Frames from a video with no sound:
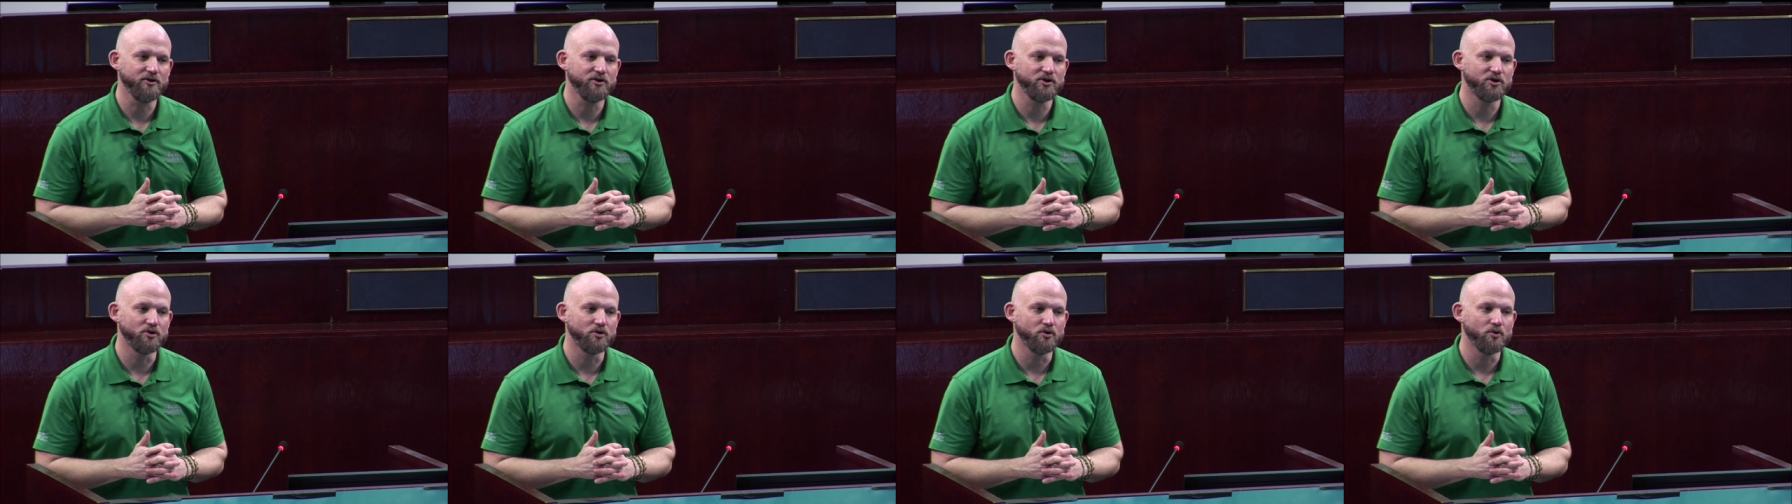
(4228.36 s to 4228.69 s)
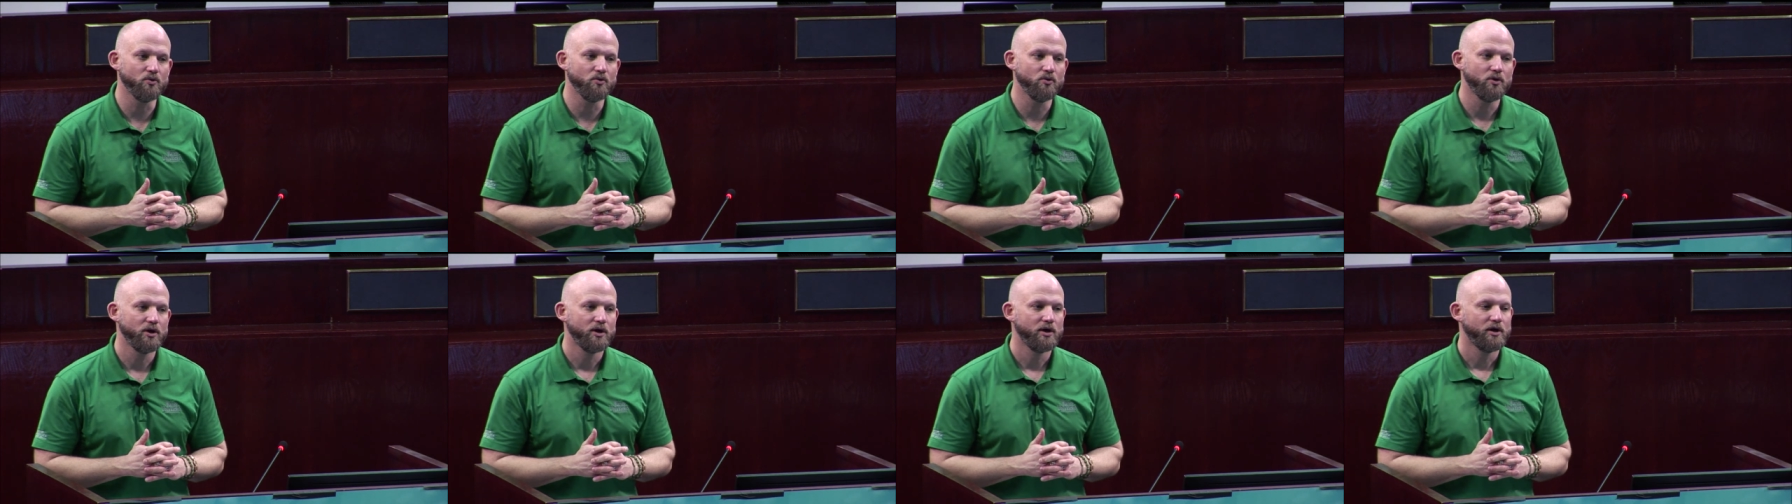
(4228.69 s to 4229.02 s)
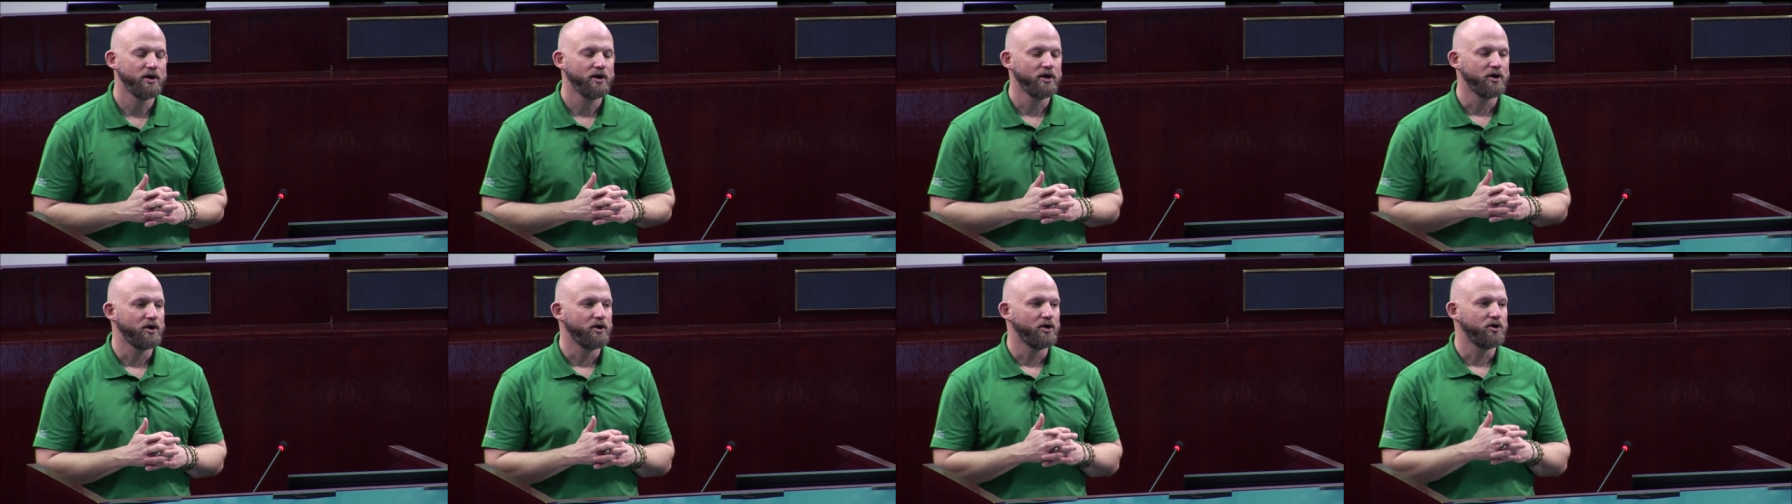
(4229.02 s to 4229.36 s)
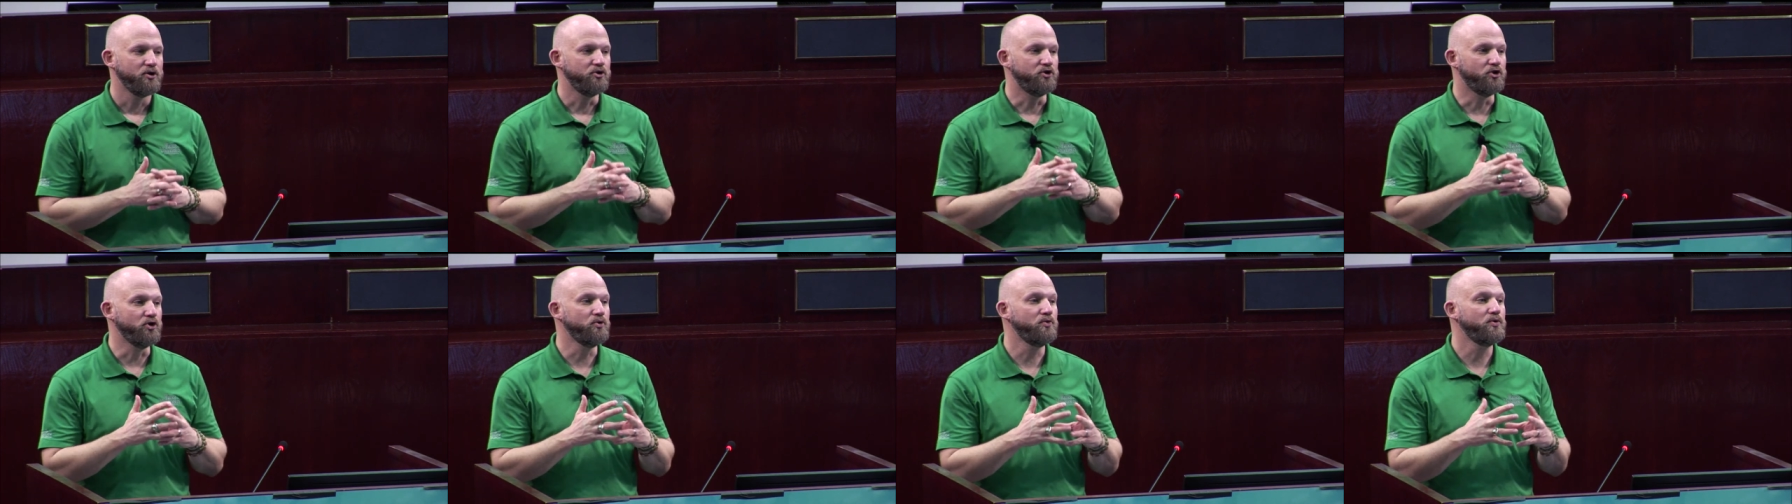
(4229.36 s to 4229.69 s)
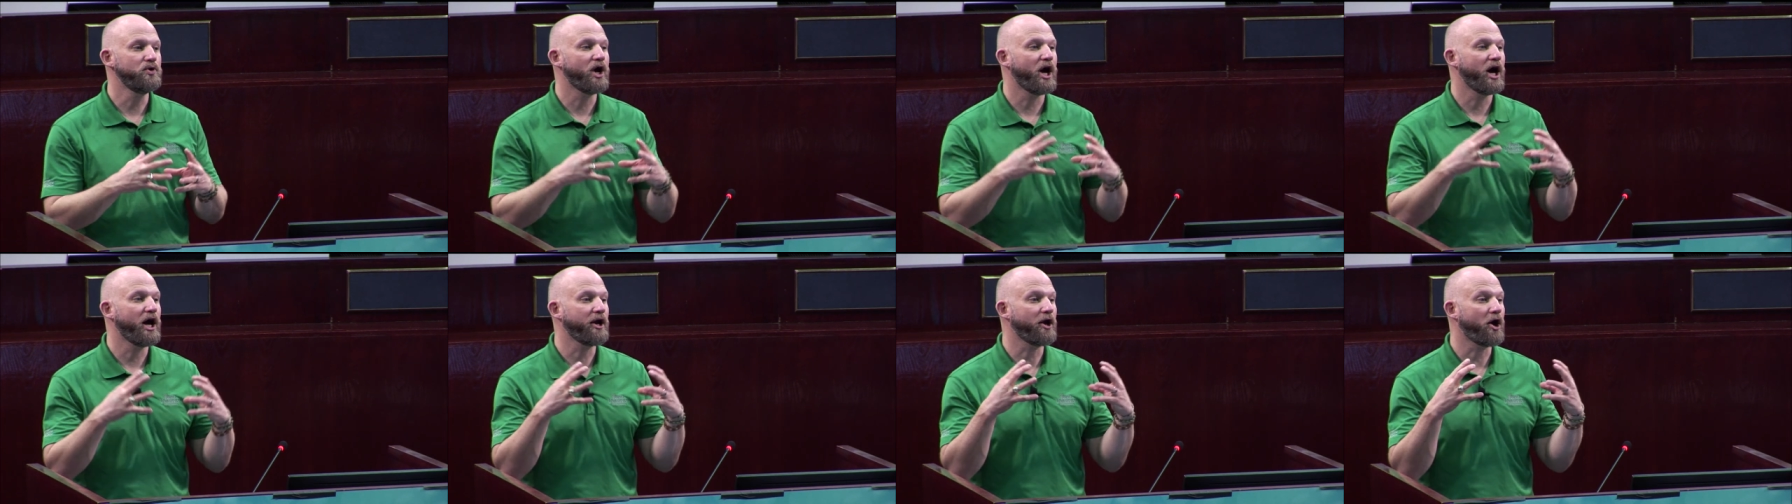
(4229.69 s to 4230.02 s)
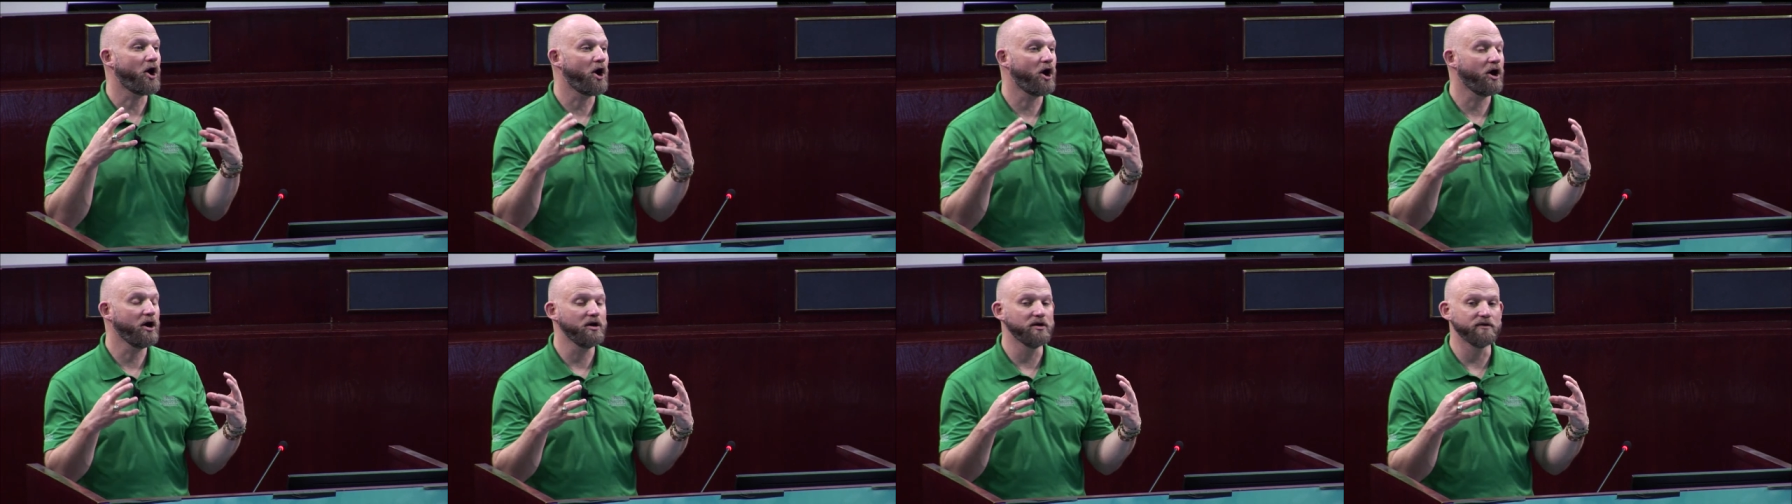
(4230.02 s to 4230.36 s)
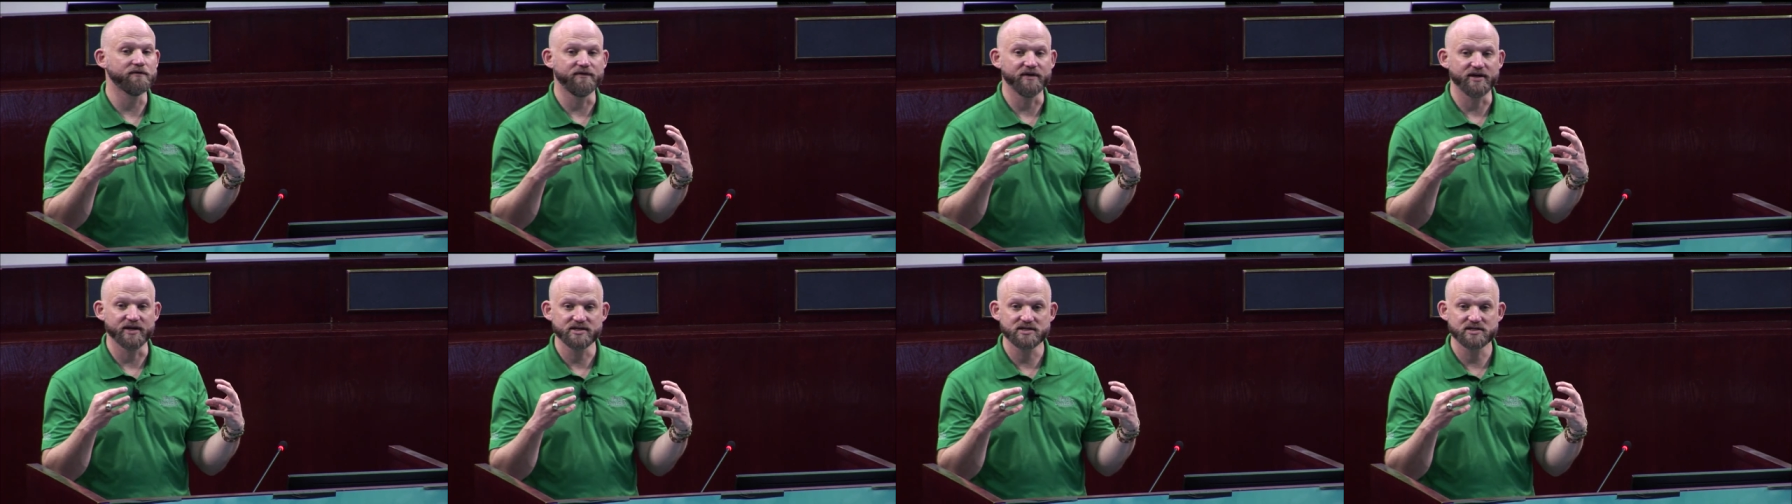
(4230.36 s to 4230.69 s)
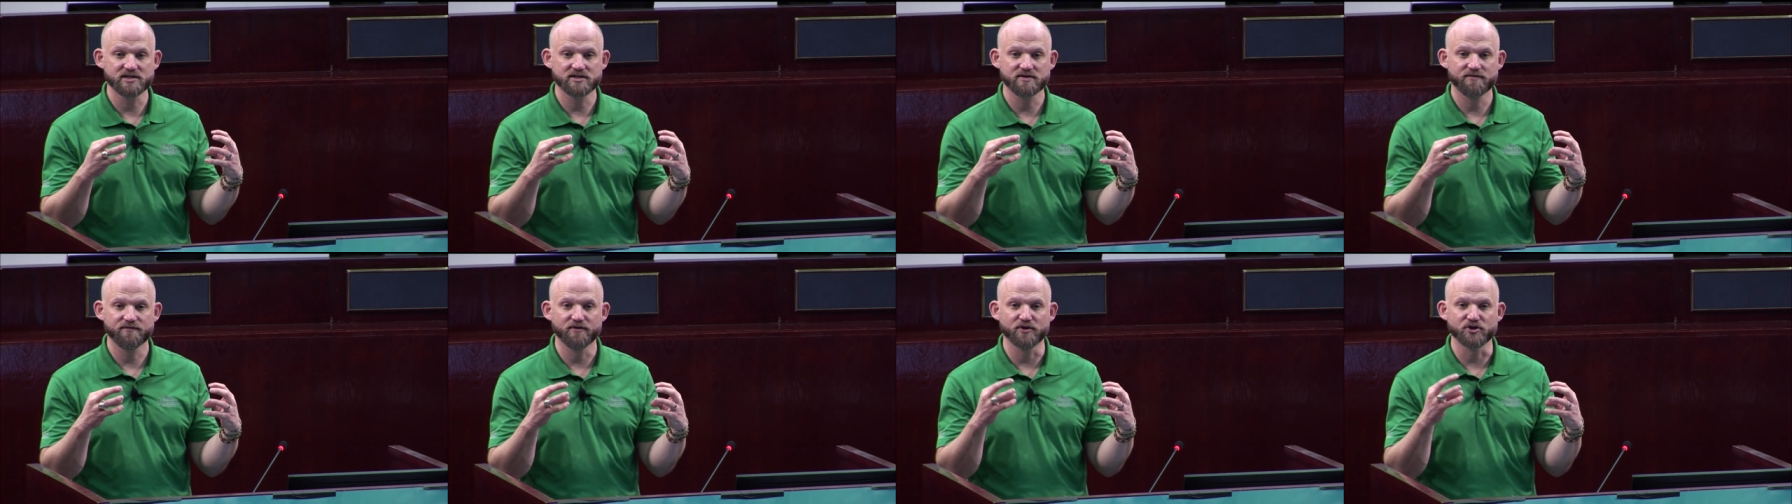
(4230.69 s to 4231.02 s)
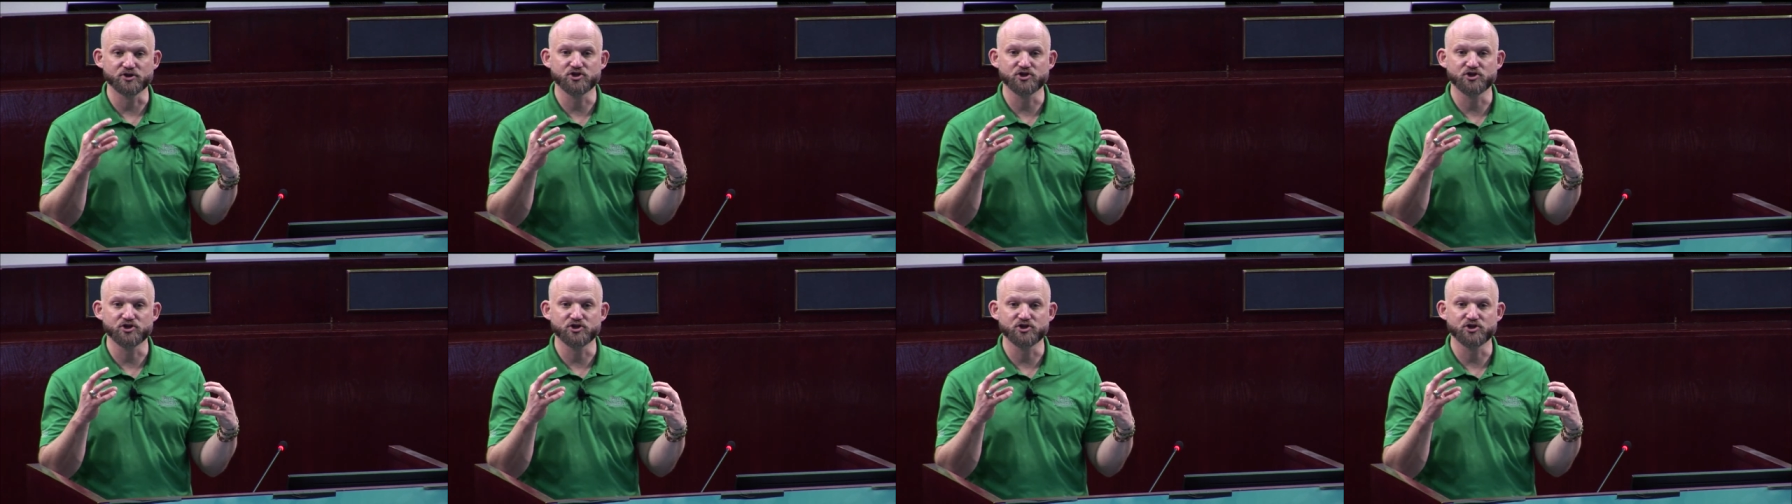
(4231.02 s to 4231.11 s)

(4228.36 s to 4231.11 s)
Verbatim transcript: you do not harvest for